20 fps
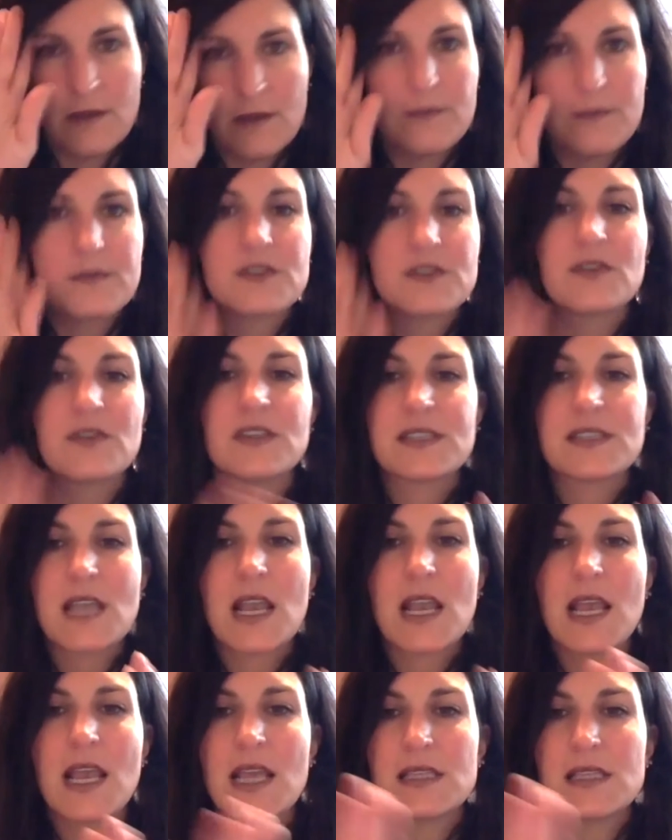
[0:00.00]
So that's
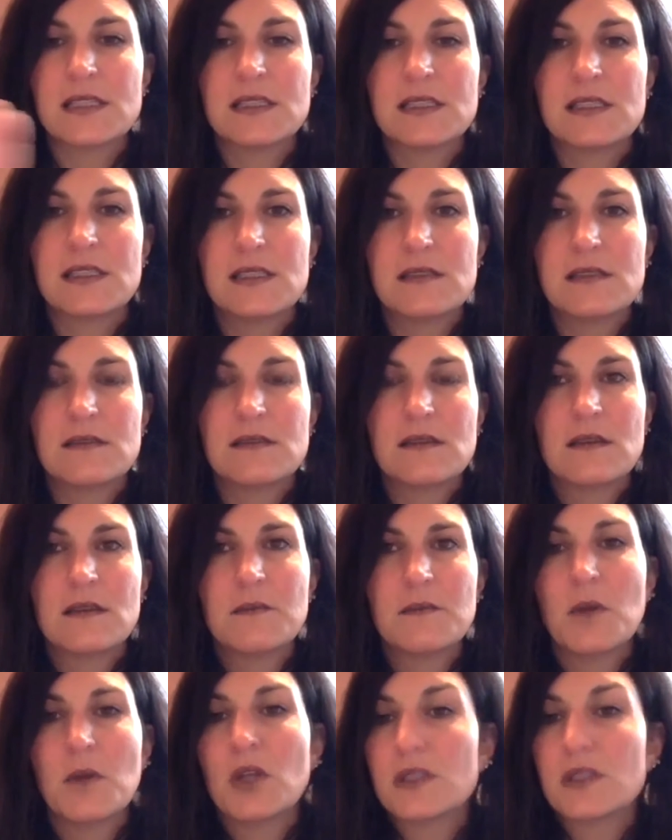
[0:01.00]
kind of has
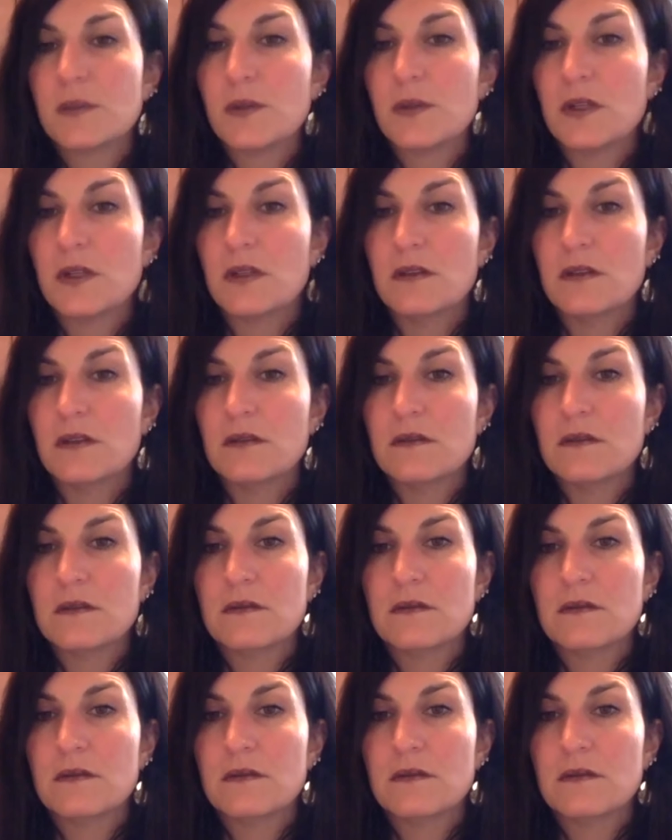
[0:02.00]
multiple